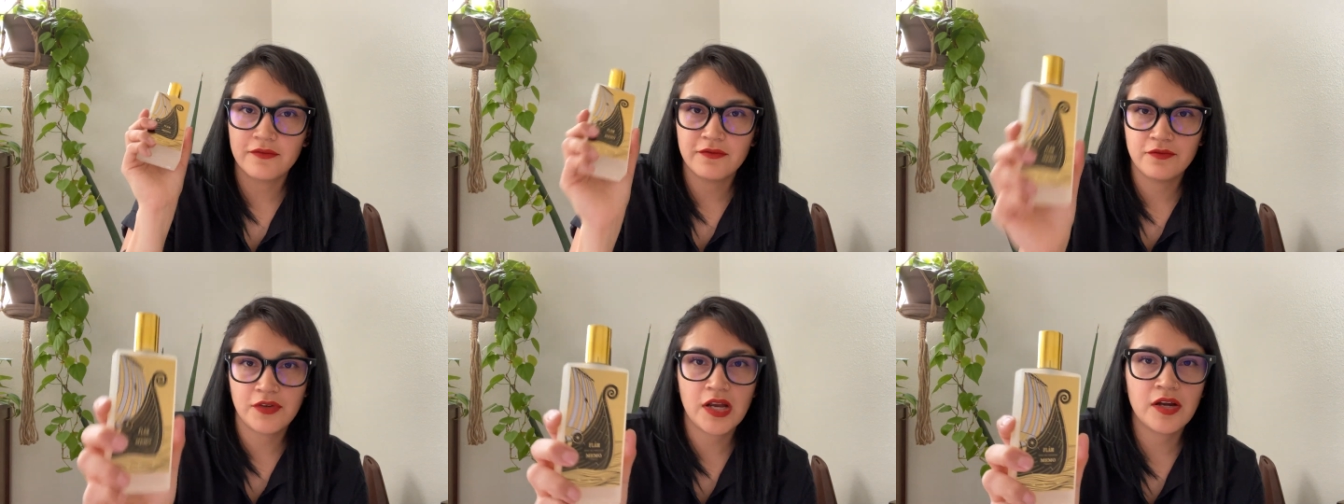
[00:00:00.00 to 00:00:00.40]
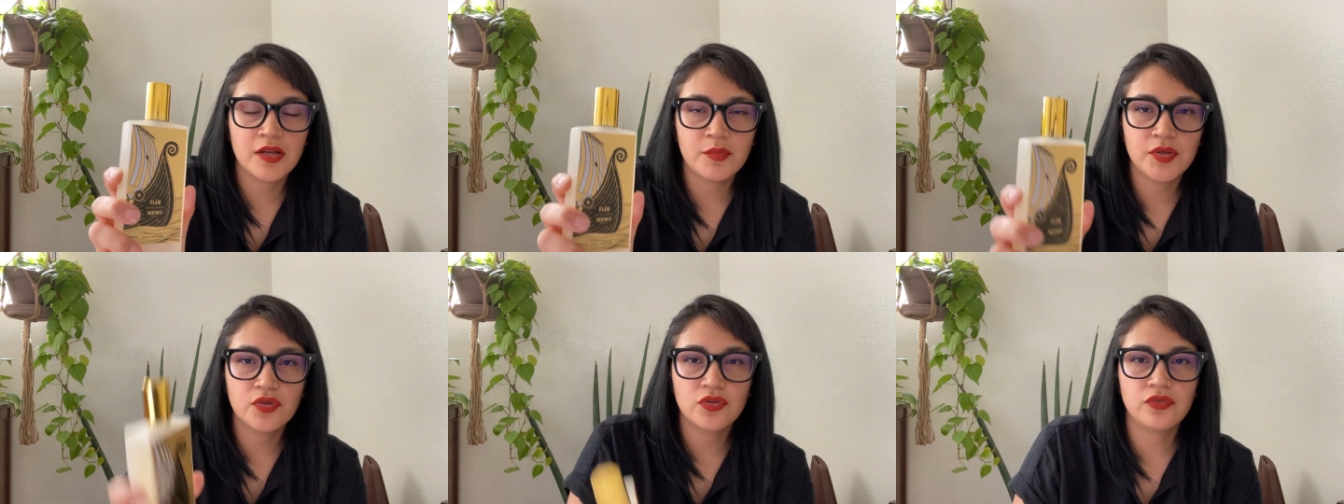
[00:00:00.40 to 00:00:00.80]
Very
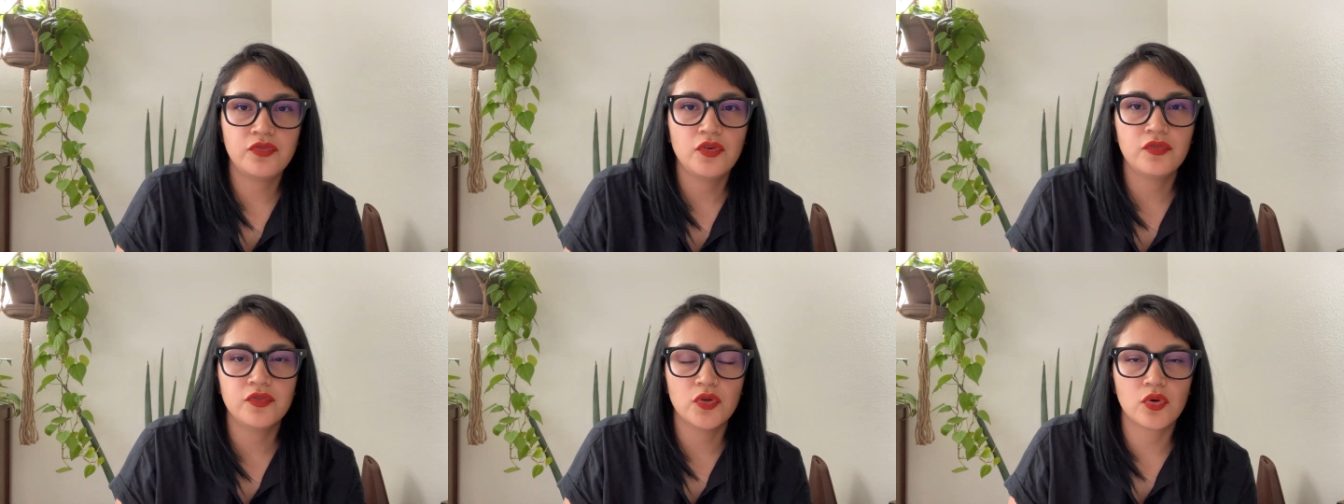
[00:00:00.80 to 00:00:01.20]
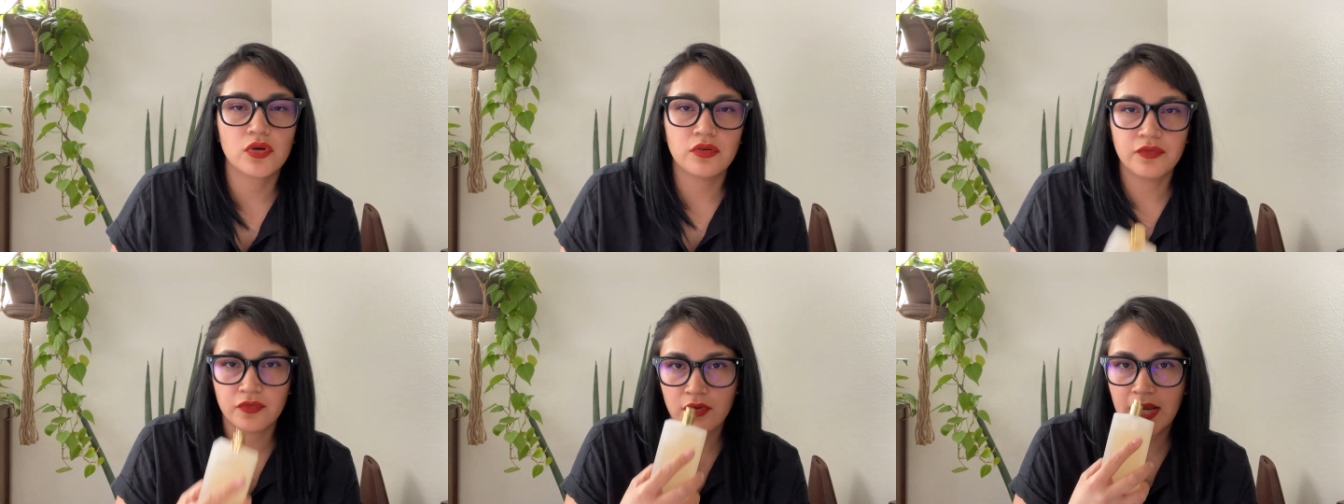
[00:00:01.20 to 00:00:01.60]
beautiful
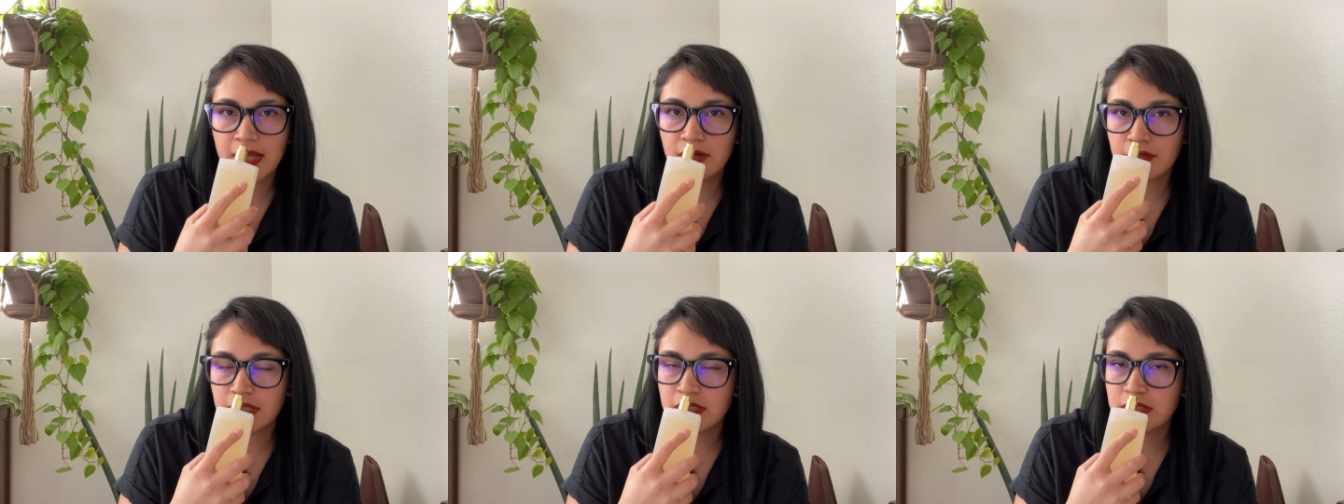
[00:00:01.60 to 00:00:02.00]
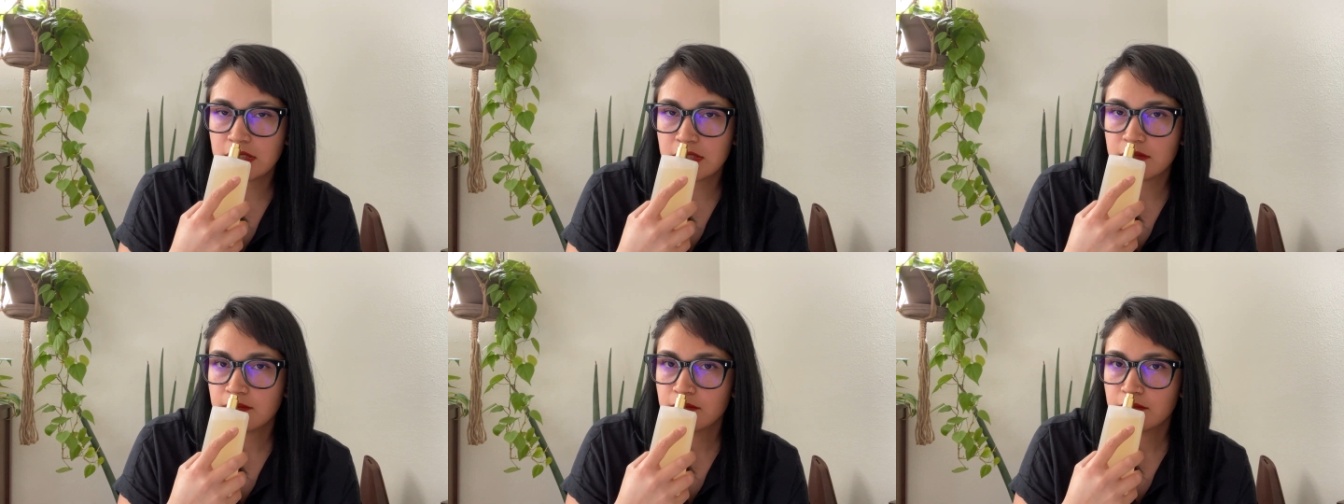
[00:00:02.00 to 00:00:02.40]
floral fragrance.